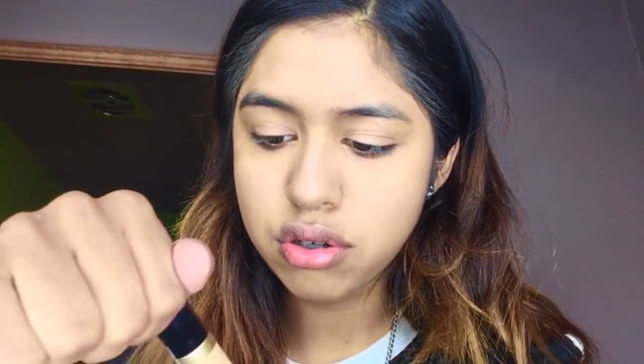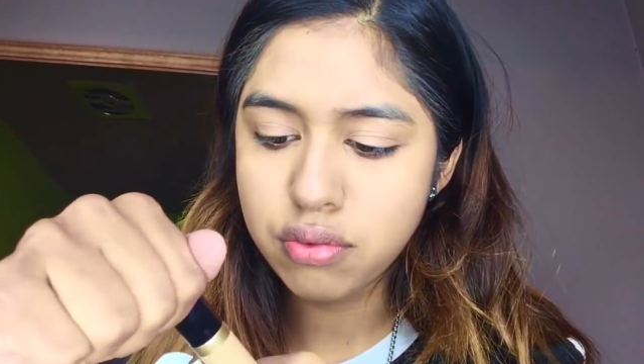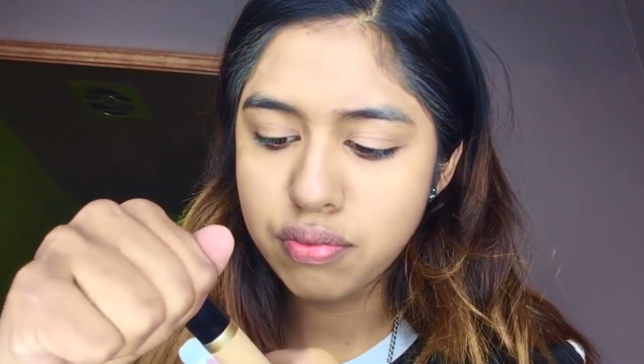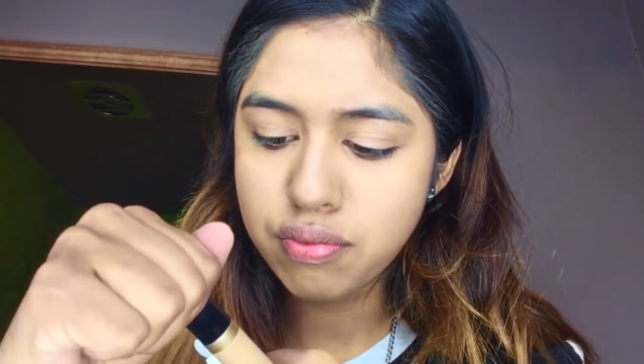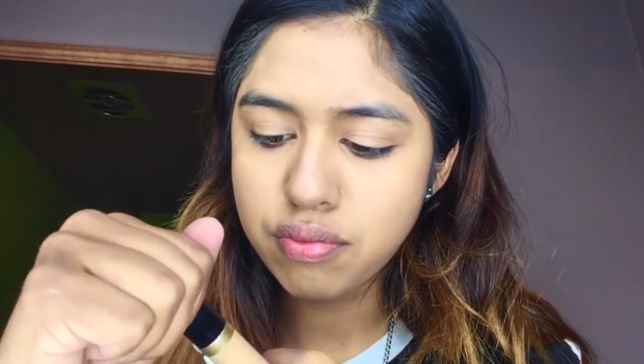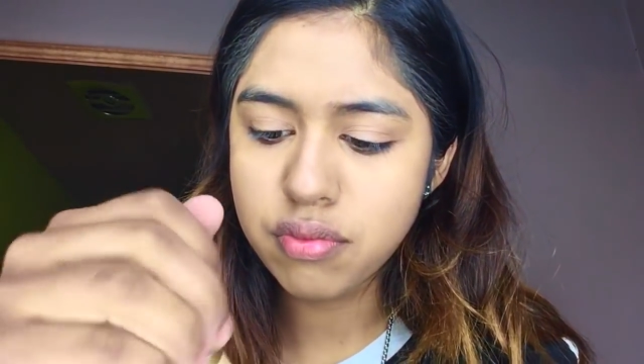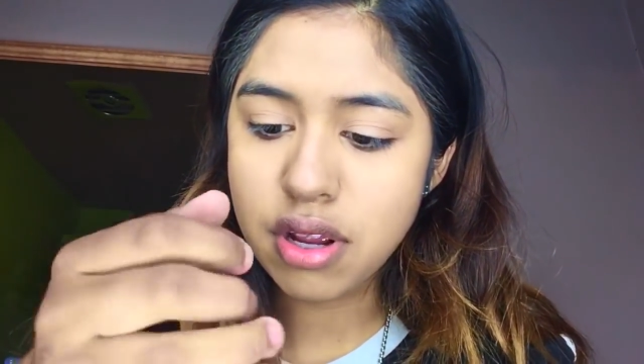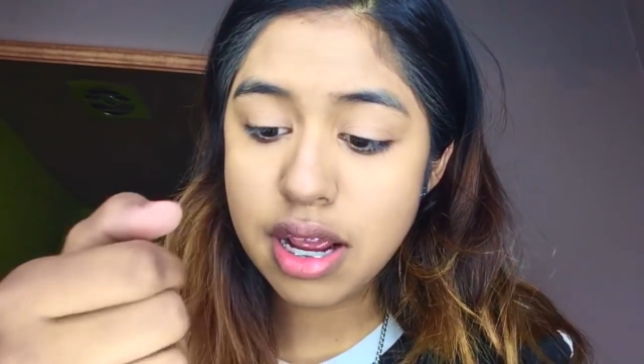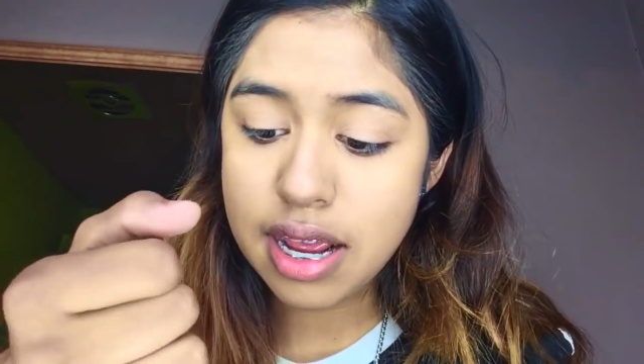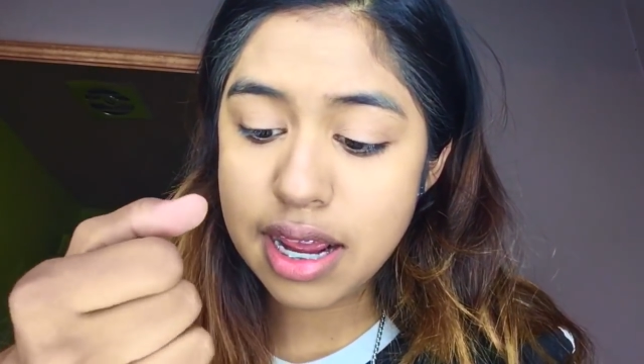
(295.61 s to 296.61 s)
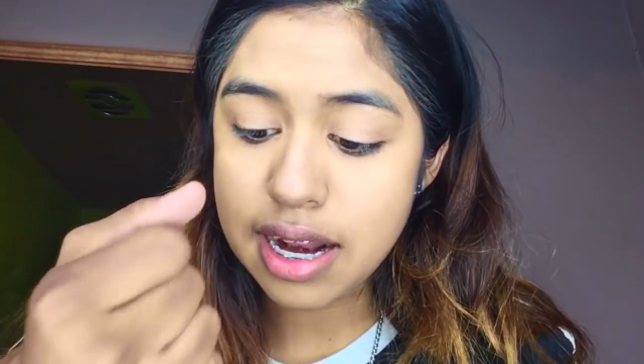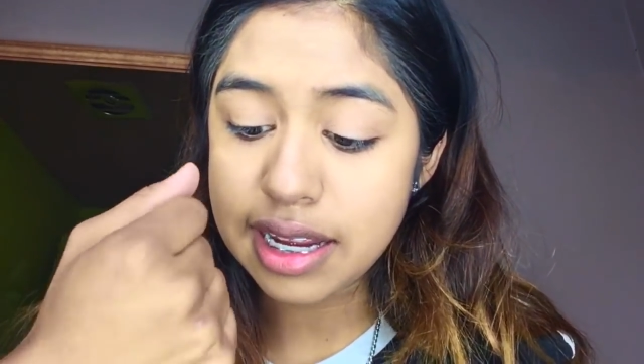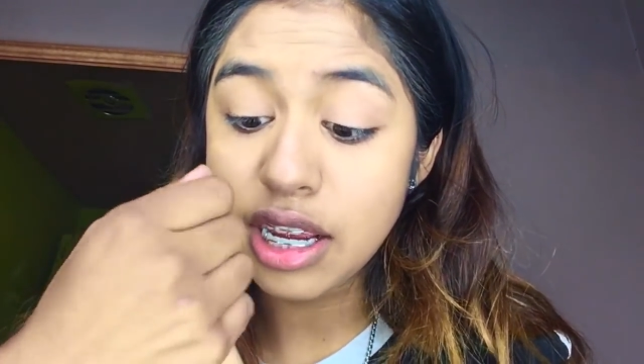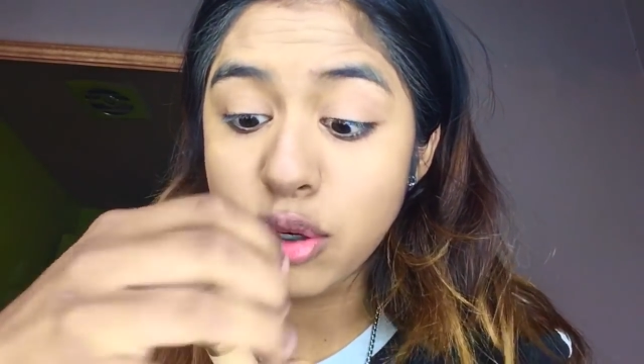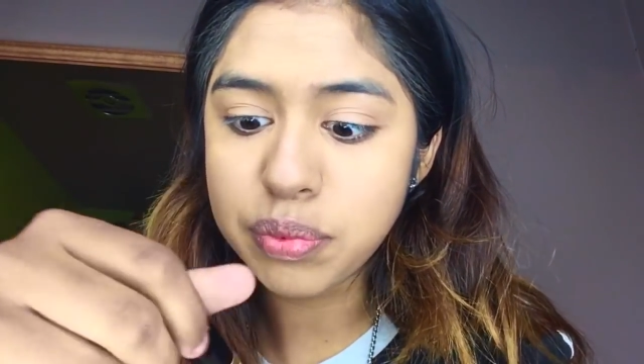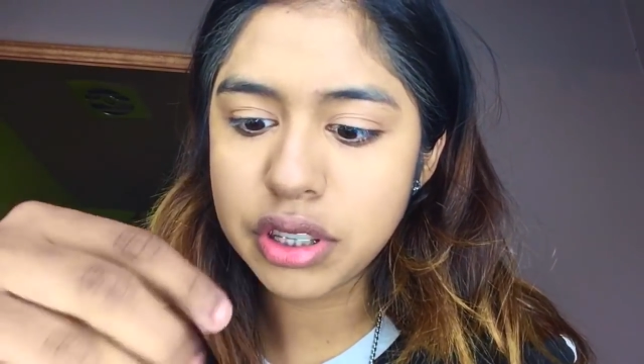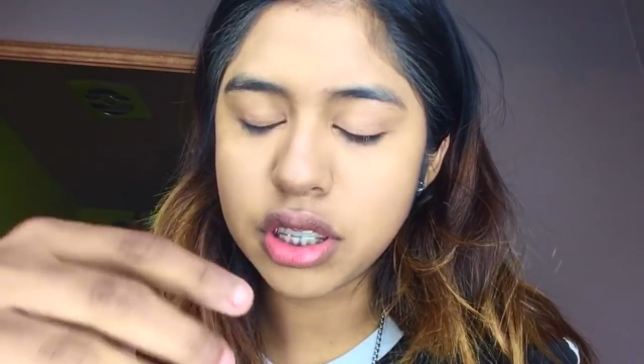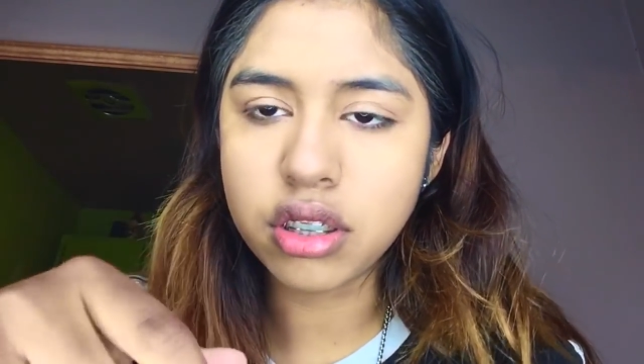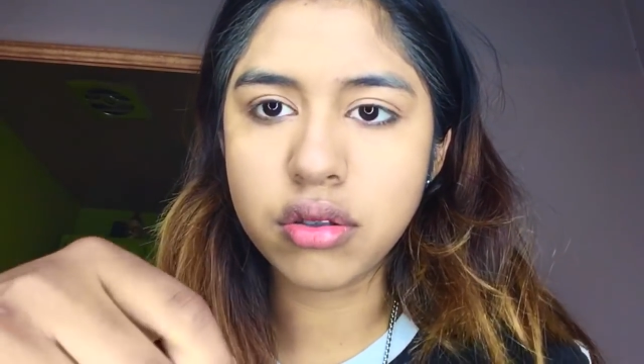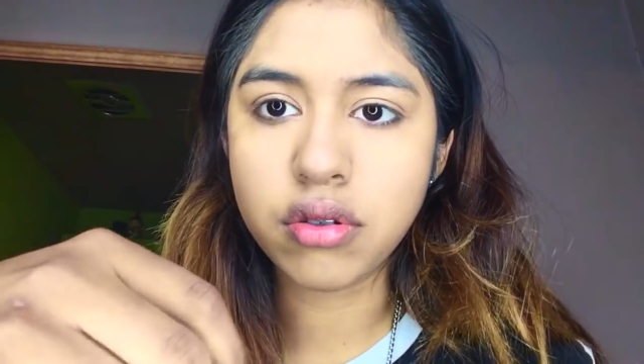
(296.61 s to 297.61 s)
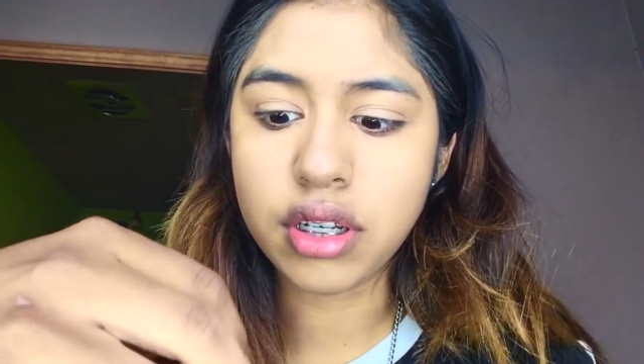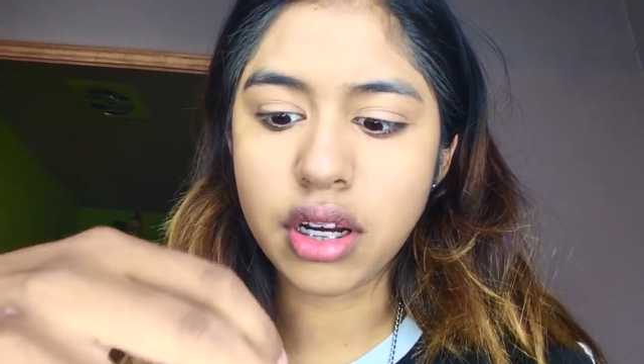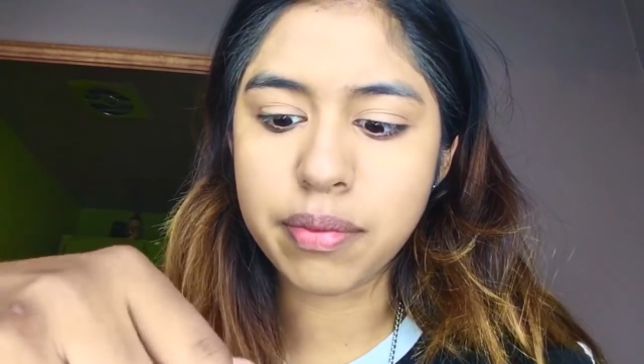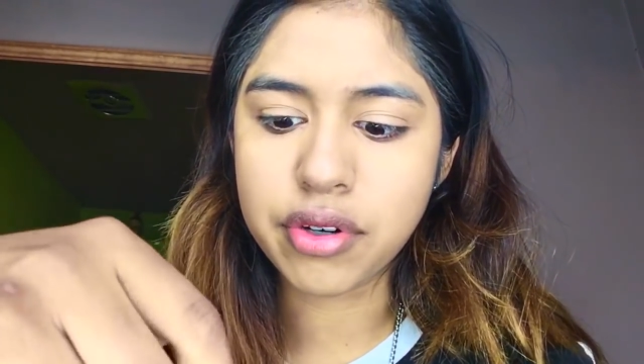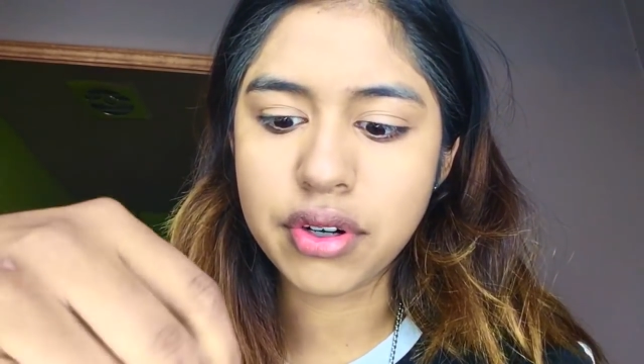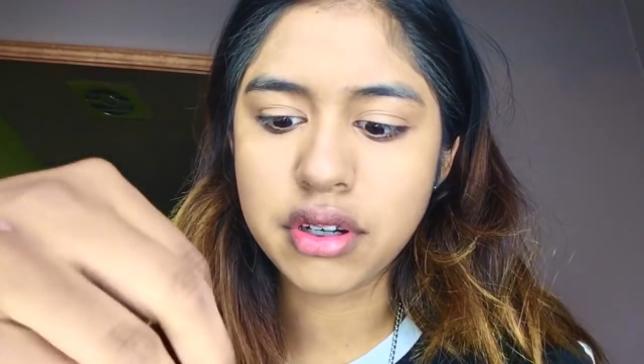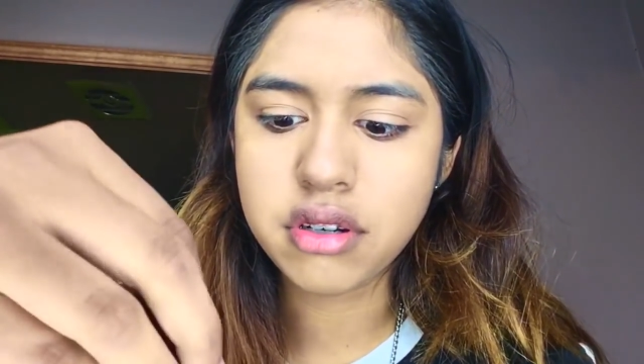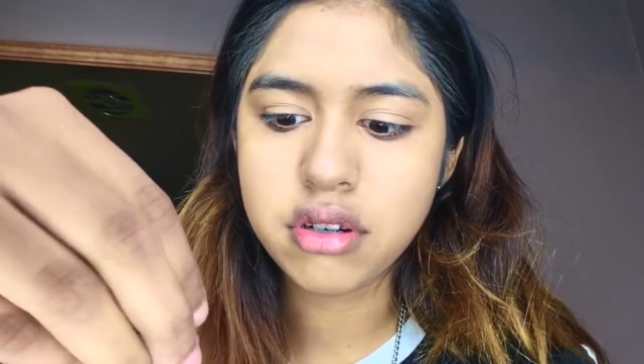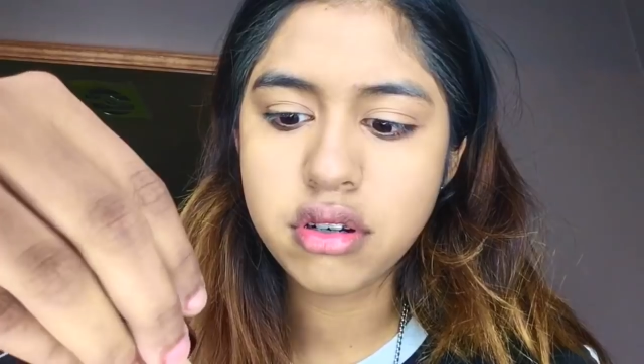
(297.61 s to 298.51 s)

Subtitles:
So I can't open it. Oh, I think I broke it.